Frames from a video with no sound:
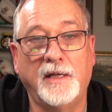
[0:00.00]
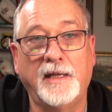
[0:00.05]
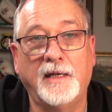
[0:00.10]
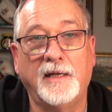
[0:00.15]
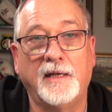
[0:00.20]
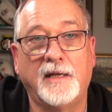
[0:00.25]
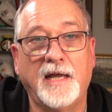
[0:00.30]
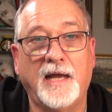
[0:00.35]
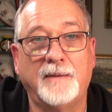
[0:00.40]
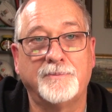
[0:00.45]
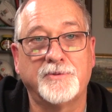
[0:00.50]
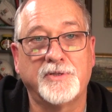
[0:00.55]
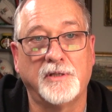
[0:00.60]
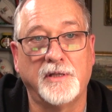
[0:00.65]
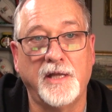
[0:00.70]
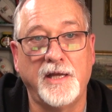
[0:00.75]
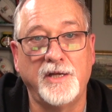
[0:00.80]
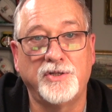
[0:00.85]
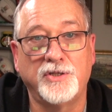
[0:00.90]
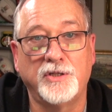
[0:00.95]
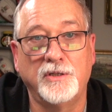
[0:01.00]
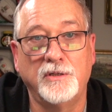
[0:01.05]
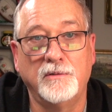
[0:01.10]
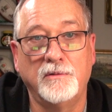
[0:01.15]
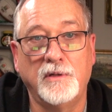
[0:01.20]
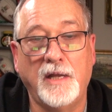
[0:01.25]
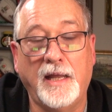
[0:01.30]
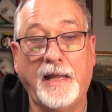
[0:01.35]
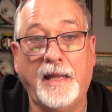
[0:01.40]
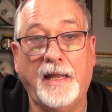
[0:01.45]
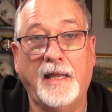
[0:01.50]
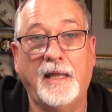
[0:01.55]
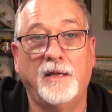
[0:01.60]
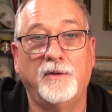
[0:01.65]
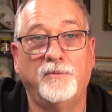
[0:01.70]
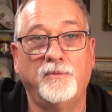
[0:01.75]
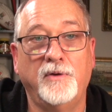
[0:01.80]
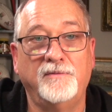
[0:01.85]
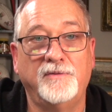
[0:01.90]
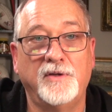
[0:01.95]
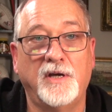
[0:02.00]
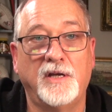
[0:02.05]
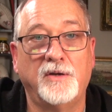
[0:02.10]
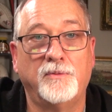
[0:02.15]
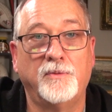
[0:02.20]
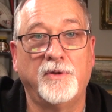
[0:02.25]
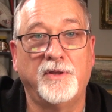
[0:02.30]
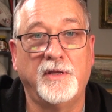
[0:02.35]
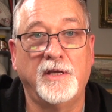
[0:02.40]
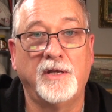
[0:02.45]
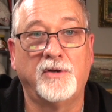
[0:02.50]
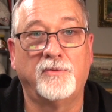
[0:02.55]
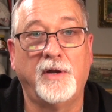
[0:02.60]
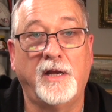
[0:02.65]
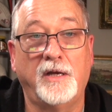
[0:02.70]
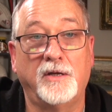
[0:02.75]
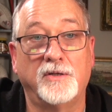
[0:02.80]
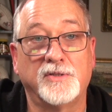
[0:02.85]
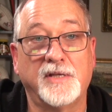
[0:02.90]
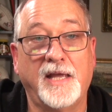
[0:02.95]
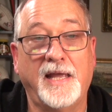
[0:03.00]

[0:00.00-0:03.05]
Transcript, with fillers: and encapsulation, and we've done it with iterators.